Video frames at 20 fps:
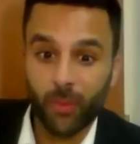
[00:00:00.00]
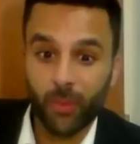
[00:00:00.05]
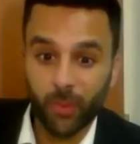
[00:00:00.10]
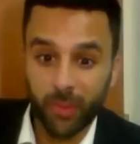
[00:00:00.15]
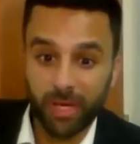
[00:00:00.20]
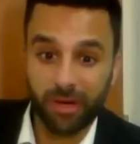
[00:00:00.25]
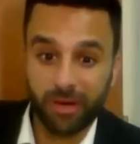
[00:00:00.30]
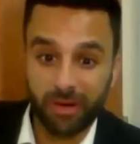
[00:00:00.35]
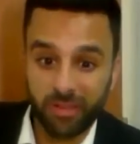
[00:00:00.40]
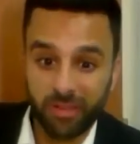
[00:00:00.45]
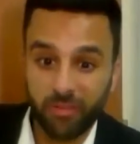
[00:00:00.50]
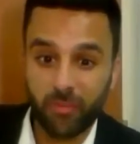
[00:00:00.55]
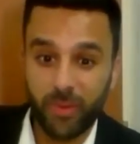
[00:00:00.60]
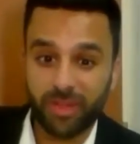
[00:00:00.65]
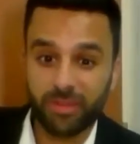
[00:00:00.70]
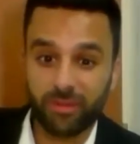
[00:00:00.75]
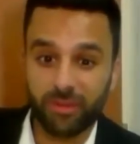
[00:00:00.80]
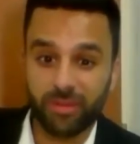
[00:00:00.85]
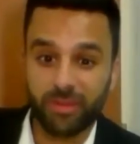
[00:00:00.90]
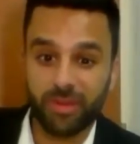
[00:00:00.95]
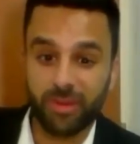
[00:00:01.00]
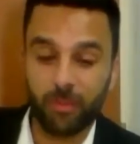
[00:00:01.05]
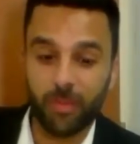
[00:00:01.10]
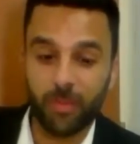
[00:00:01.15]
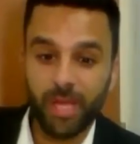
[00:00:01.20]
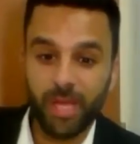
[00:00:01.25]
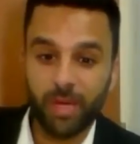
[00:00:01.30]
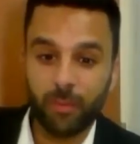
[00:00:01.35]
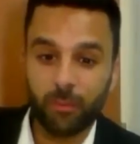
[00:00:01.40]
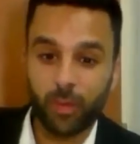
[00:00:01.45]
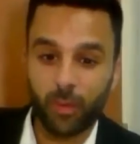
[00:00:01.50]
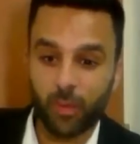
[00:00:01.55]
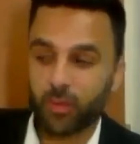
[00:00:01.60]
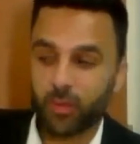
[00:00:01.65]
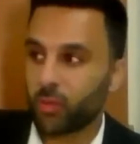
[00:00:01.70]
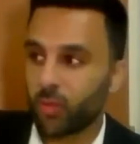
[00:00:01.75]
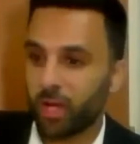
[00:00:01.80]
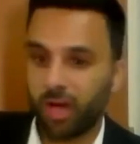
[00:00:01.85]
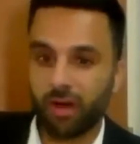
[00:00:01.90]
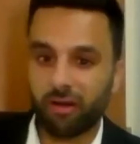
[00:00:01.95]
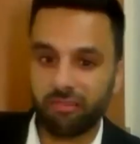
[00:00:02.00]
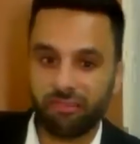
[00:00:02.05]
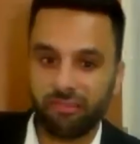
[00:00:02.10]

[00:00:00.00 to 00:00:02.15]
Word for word: We are a threat on them because we are